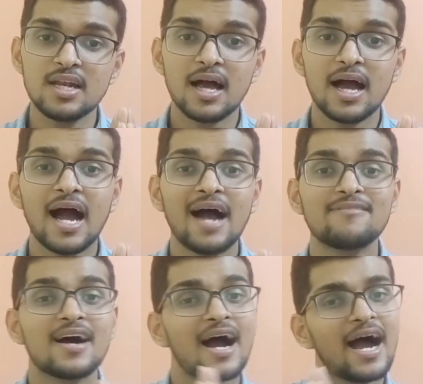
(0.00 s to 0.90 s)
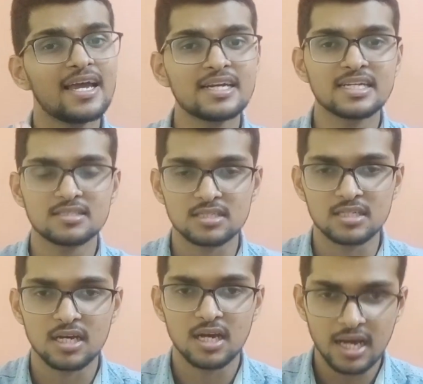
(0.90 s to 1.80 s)
it will have higher
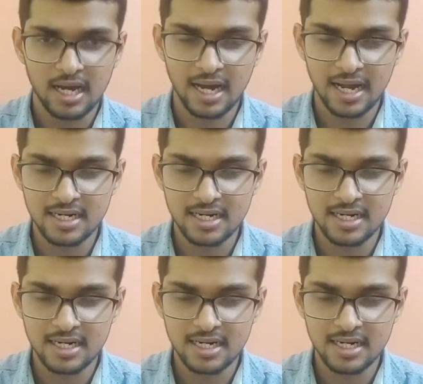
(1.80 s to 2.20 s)
density,